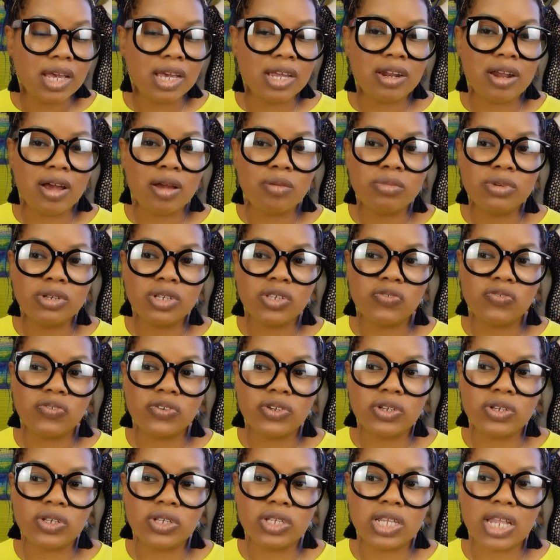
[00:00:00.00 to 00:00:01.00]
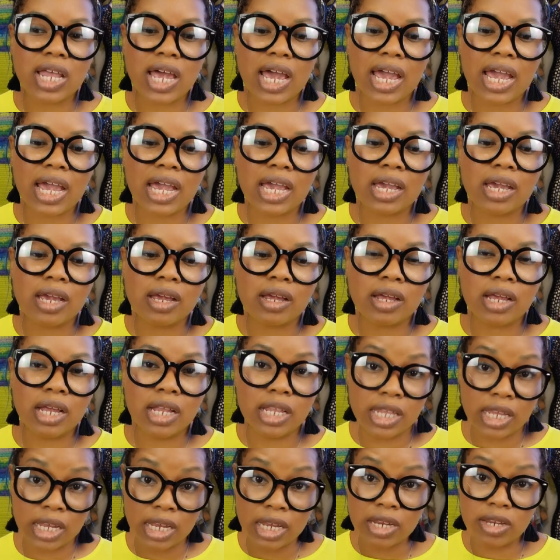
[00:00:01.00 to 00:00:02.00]
it almost feels like,
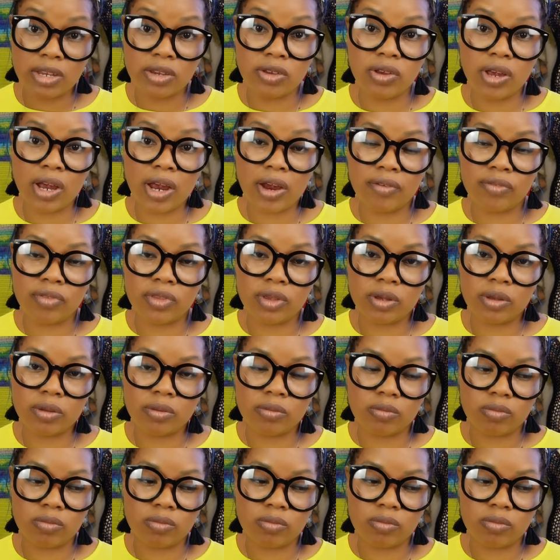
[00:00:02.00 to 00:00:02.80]
and then you have